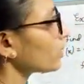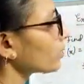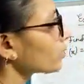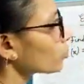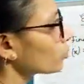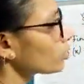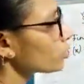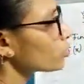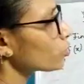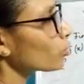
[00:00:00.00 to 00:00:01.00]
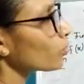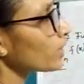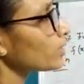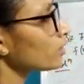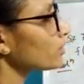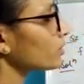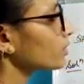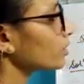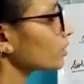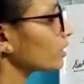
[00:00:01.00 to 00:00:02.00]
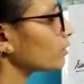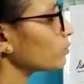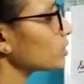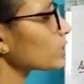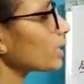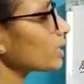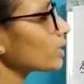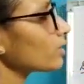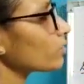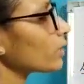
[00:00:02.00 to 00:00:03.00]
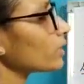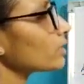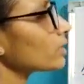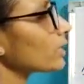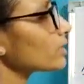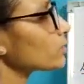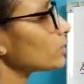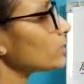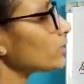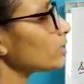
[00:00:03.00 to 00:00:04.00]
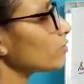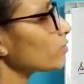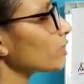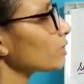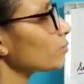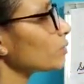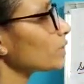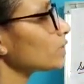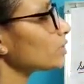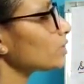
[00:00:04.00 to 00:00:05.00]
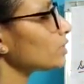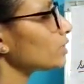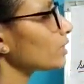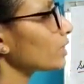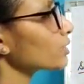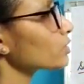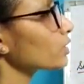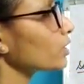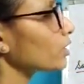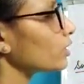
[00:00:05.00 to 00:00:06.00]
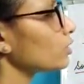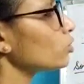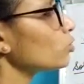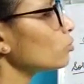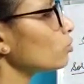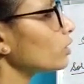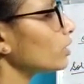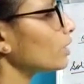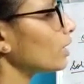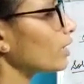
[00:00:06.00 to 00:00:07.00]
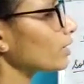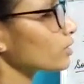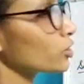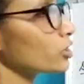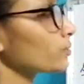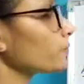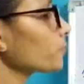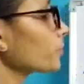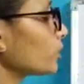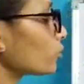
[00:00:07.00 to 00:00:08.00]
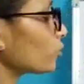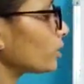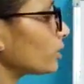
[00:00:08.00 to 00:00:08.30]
So this is your y here. That means I can write it as dy by dx into del x. So here